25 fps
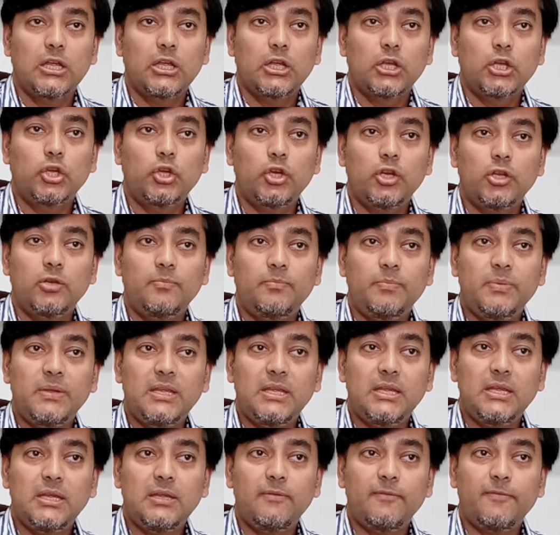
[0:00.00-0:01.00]
could
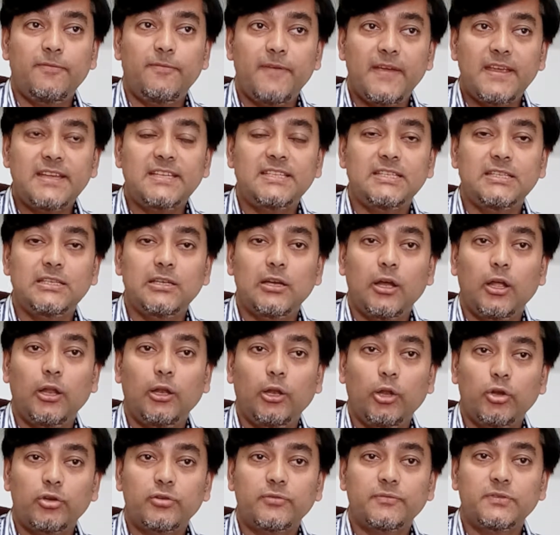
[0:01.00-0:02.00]
be facing a
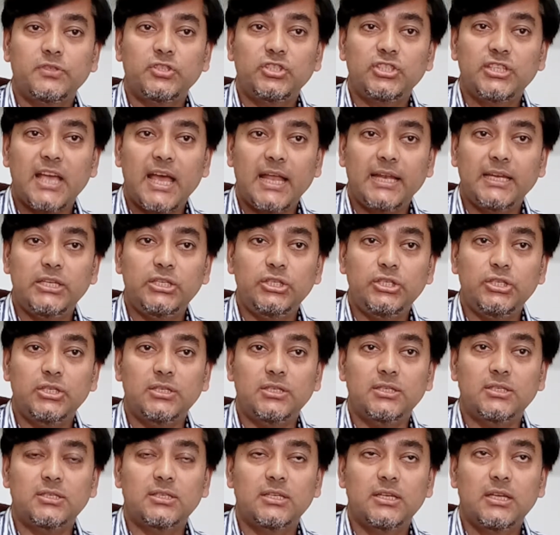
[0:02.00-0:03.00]
lot of
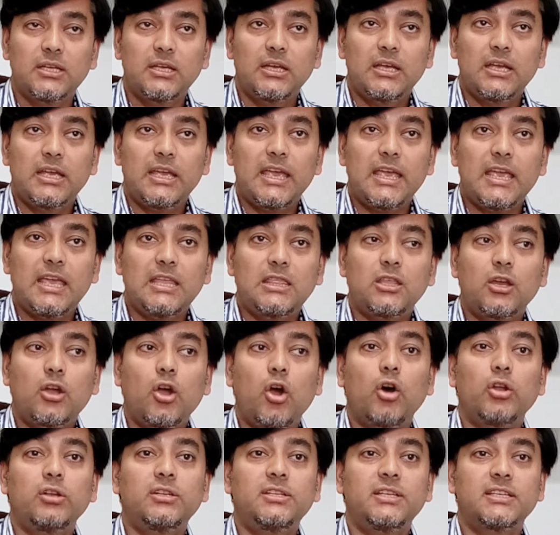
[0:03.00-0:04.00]
challenges in the
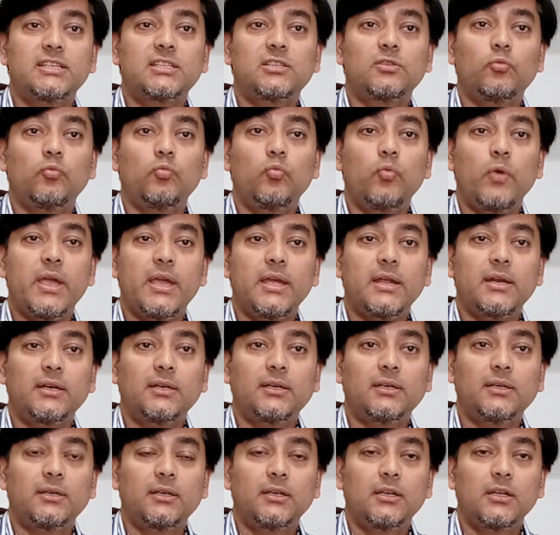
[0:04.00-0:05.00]
context
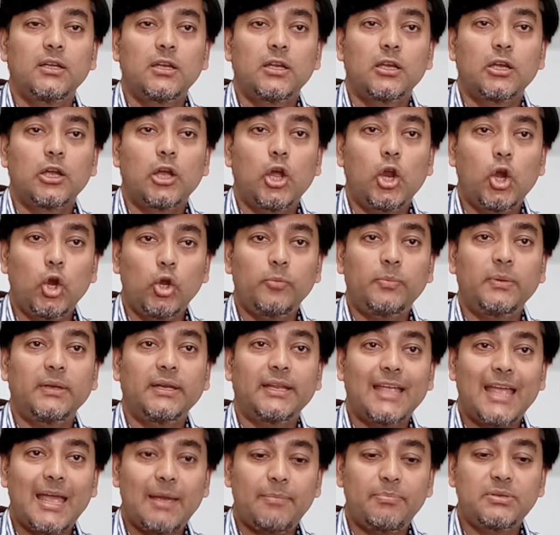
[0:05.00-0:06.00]
where global
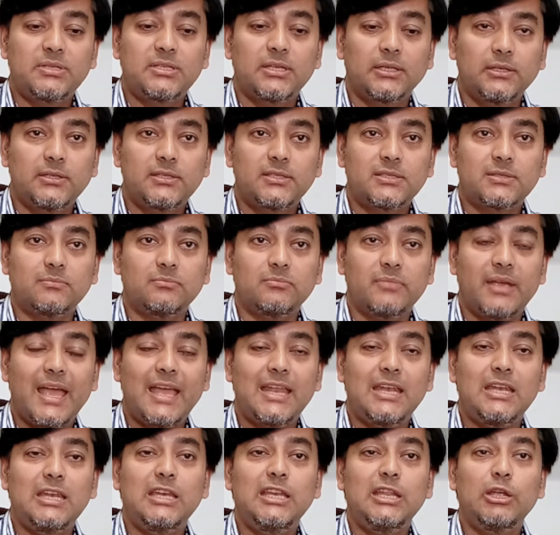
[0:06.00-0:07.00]
capitalism
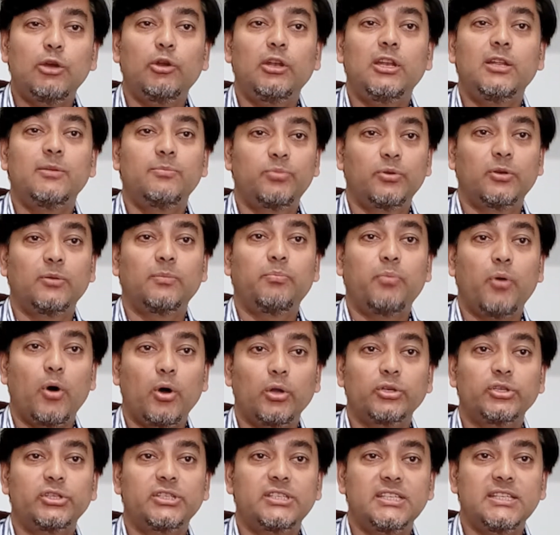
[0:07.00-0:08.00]
and neoliberal
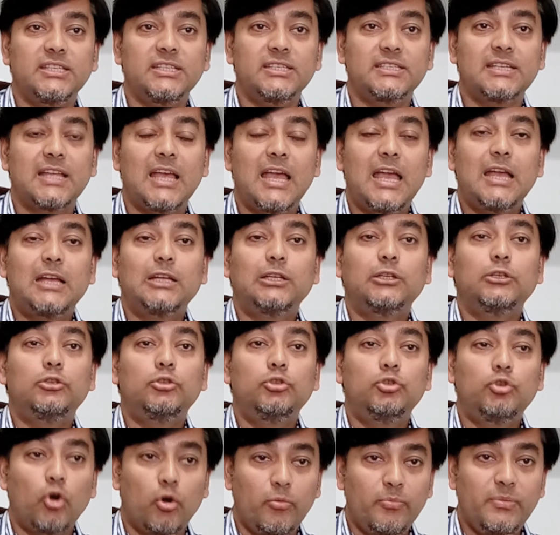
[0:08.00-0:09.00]
policies
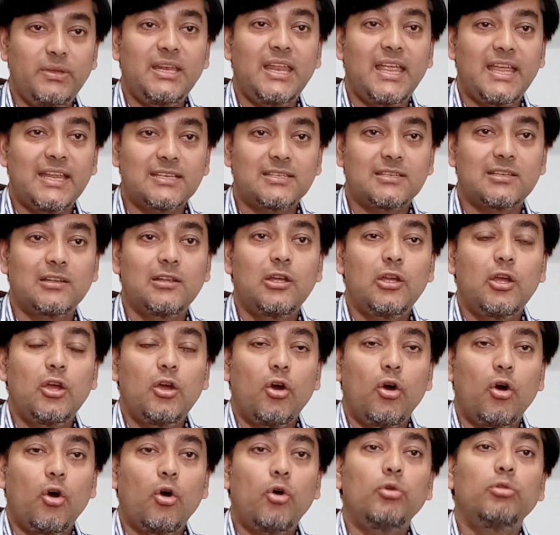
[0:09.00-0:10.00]
dominate
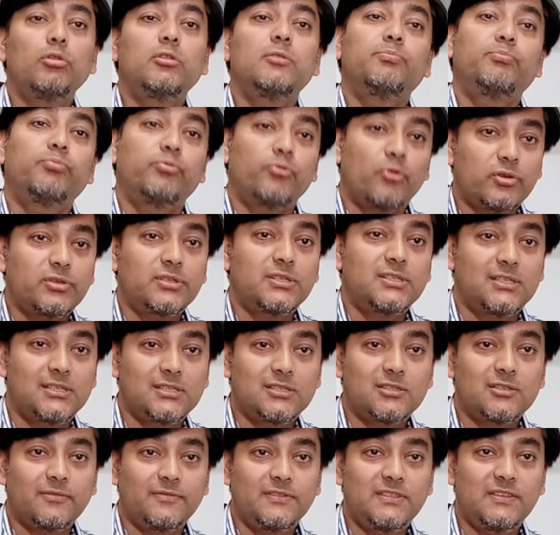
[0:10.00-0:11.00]
all the
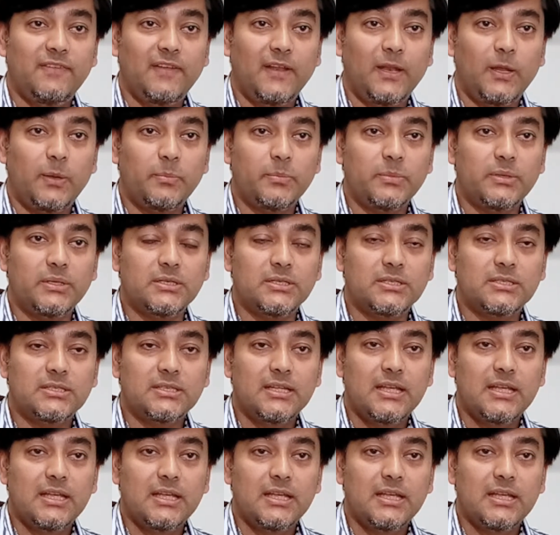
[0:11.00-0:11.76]
processes of development,